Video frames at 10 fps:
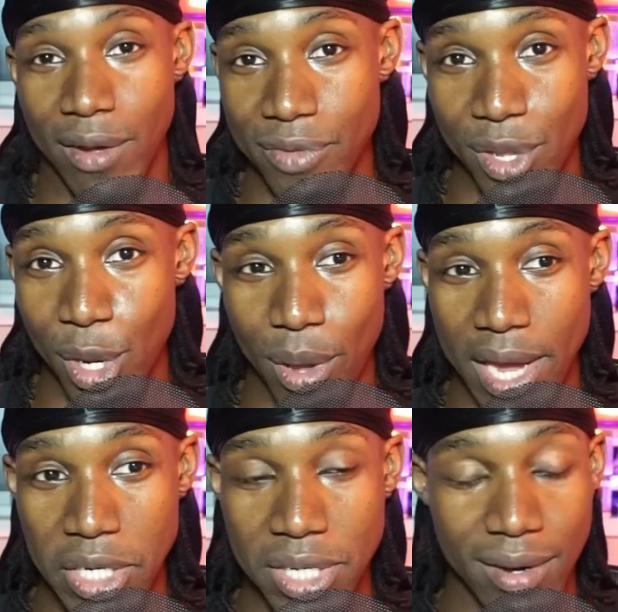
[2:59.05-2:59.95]
love the
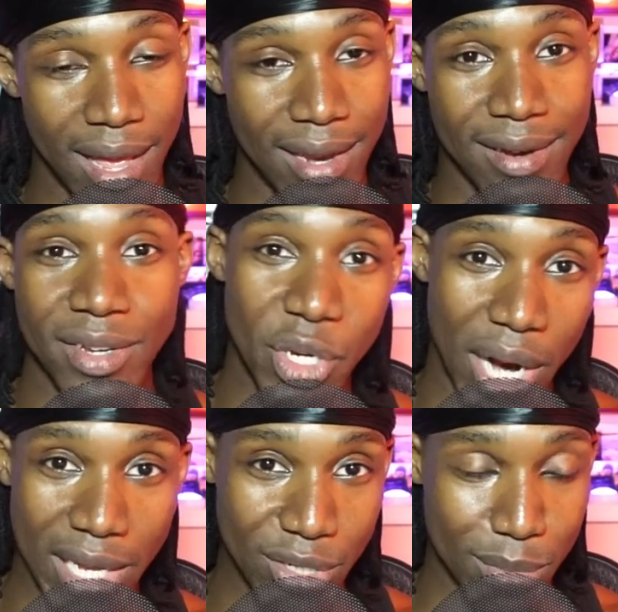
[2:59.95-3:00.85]
location, and you
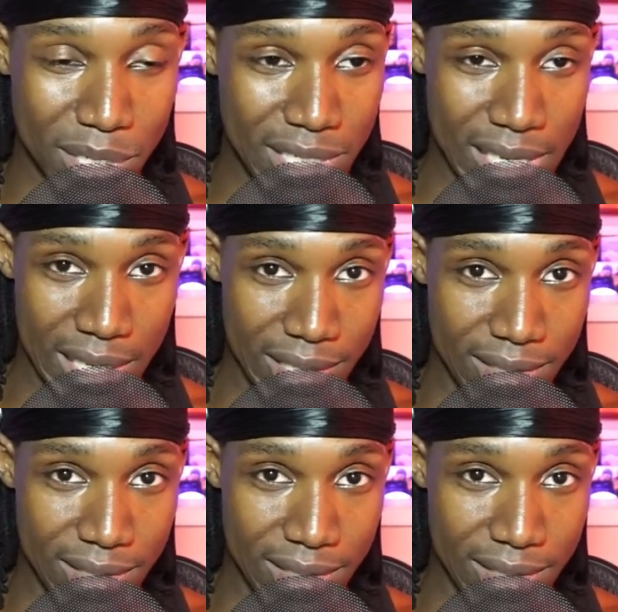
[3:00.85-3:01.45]
guys are going to be seeing